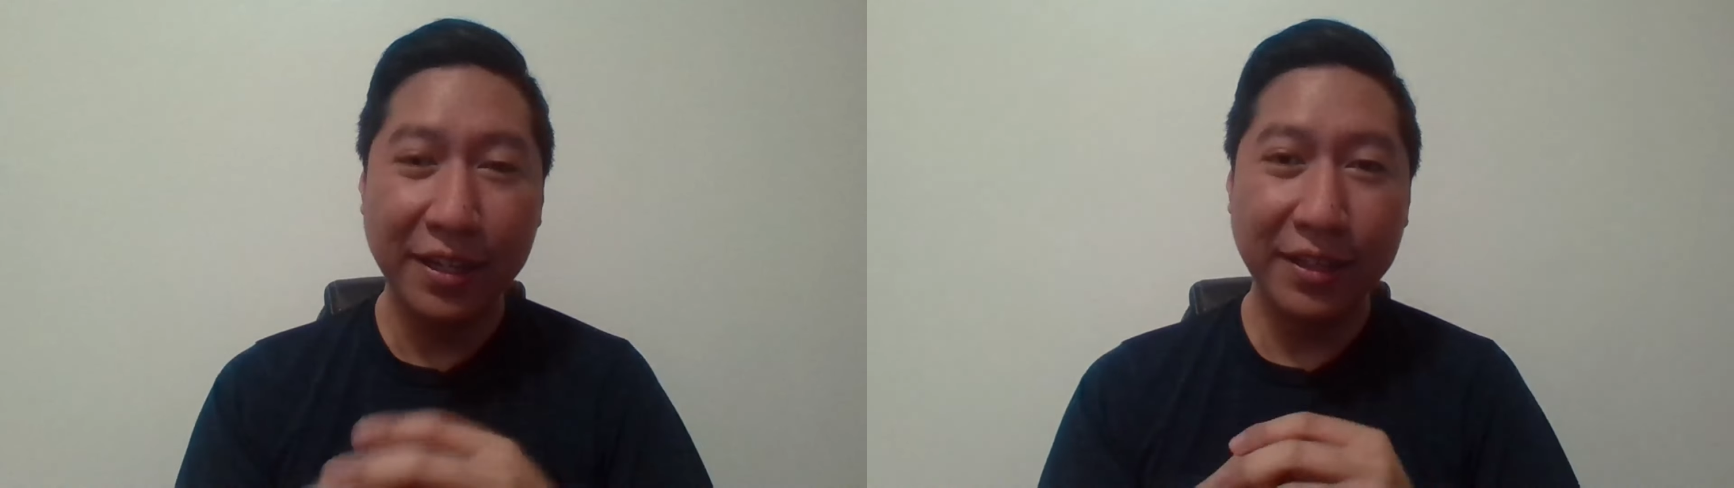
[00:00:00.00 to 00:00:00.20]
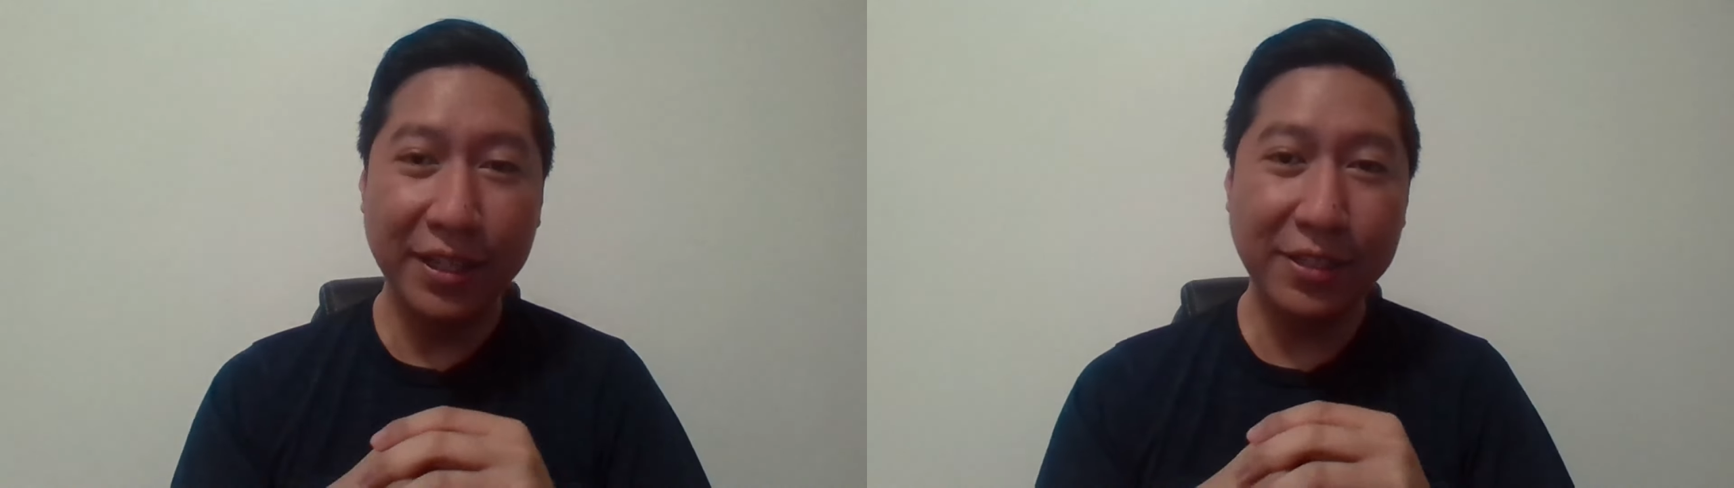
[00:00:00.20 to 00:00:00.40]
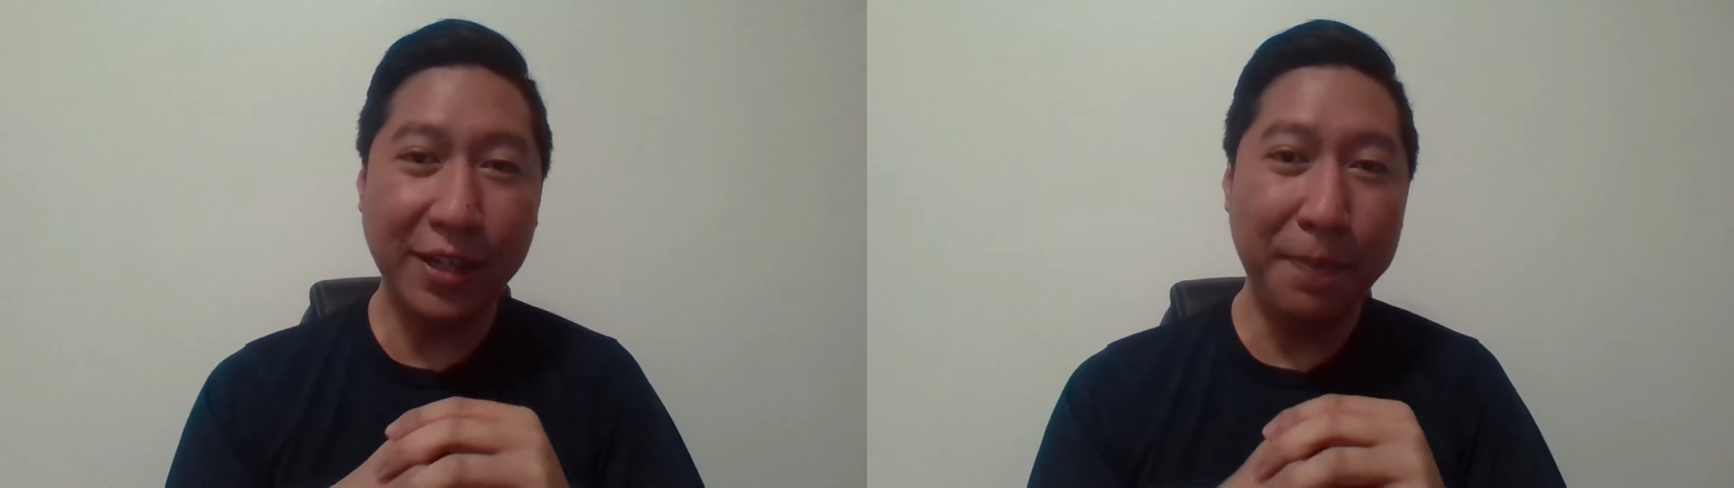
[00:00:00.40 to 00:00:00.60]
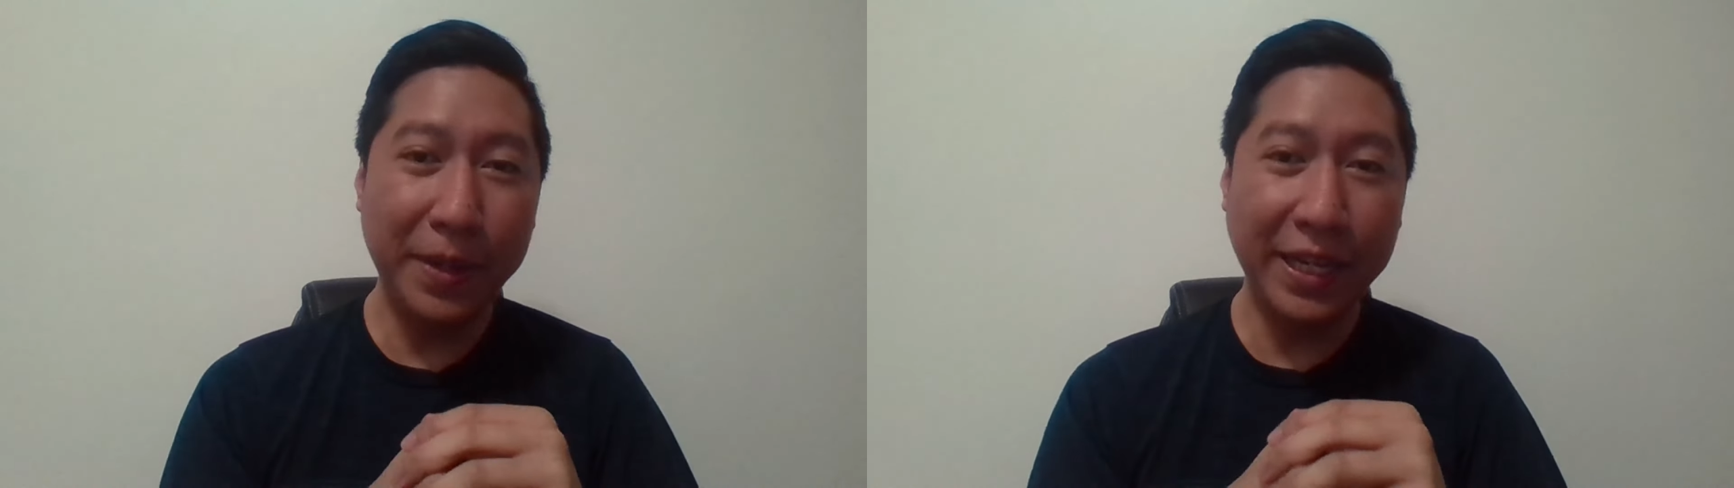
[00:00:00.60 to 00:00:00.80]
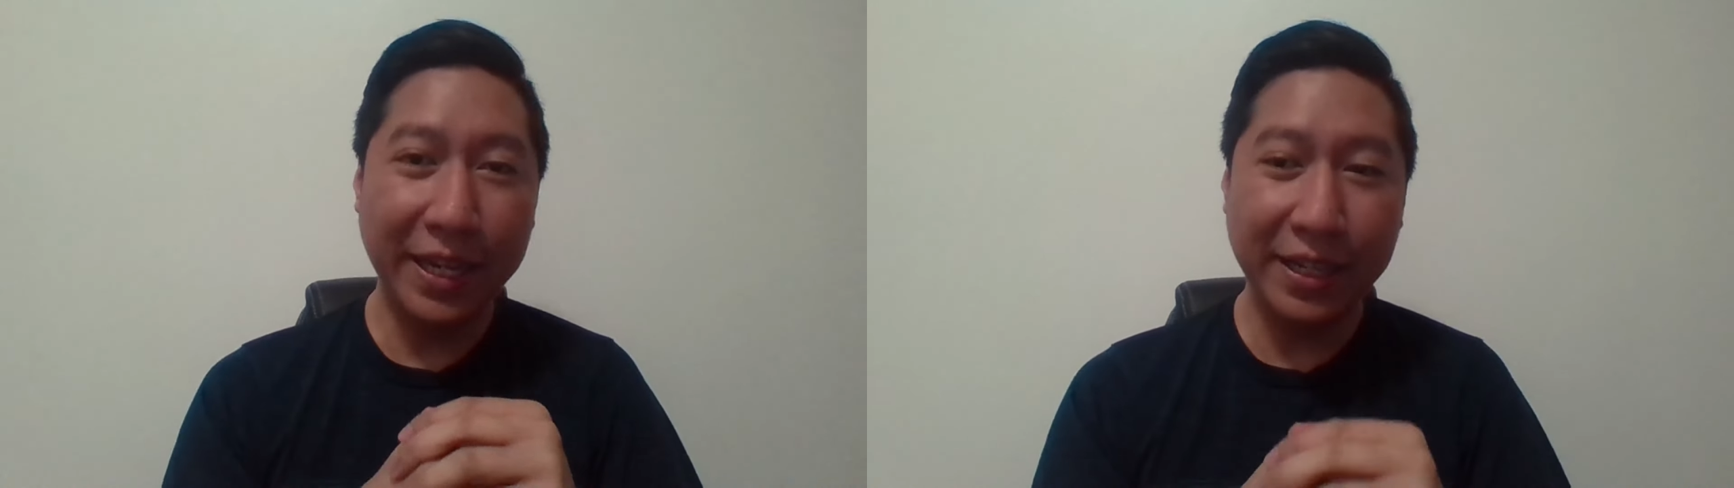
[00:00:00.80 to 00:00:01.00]
this
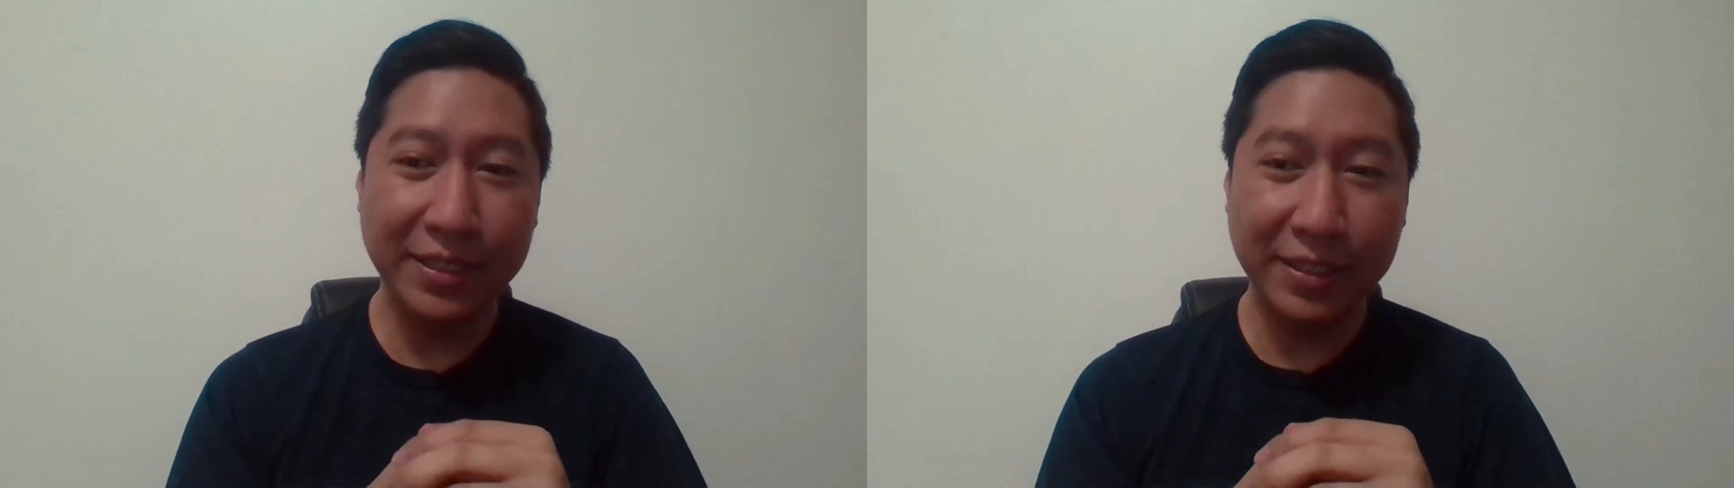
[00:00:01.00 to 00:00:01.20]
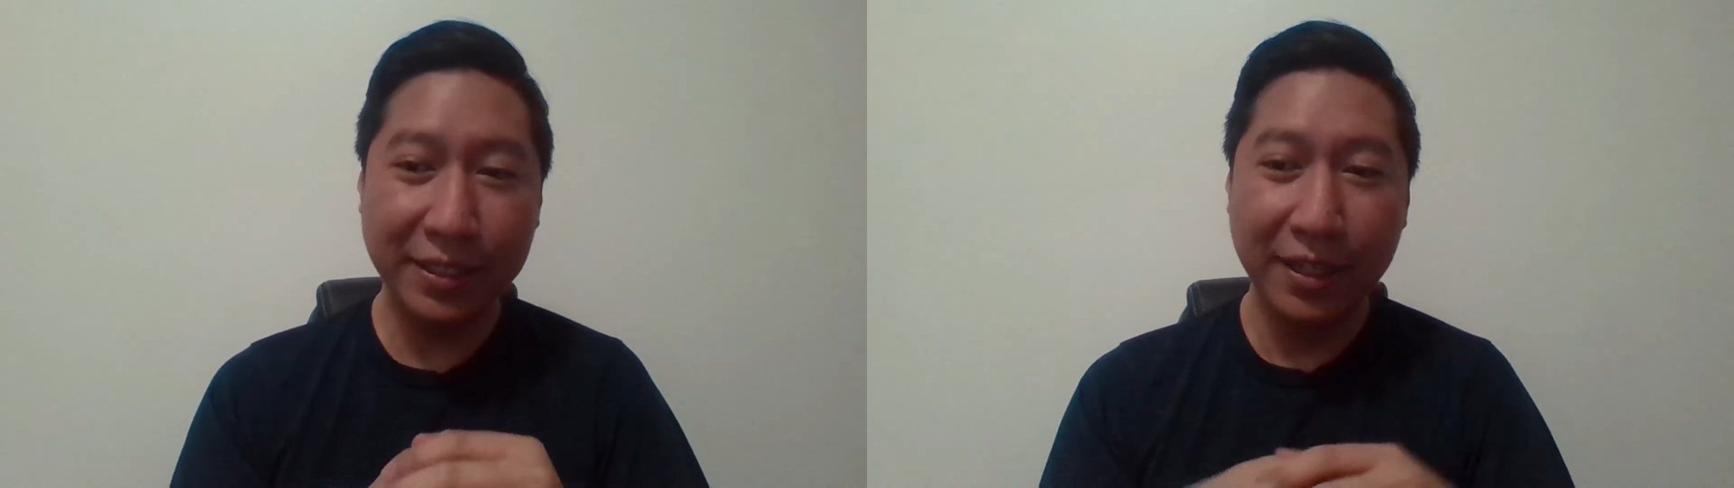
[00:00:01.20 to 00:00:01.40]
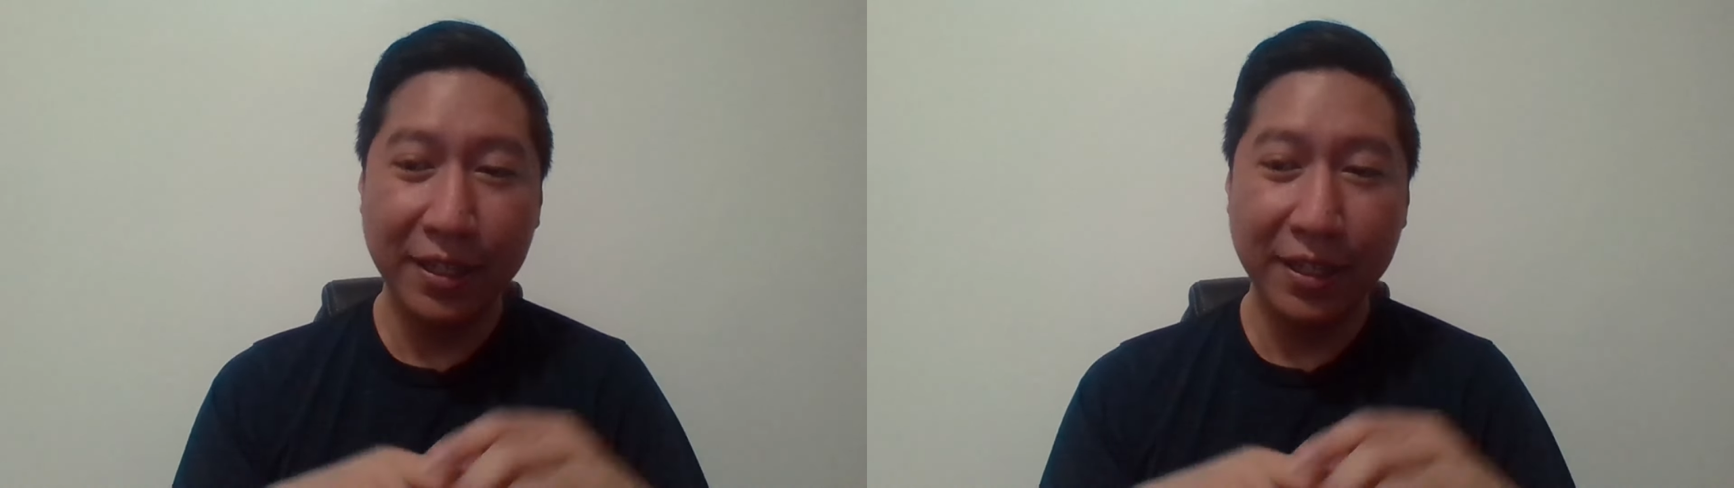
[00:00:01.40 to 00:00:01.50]
company is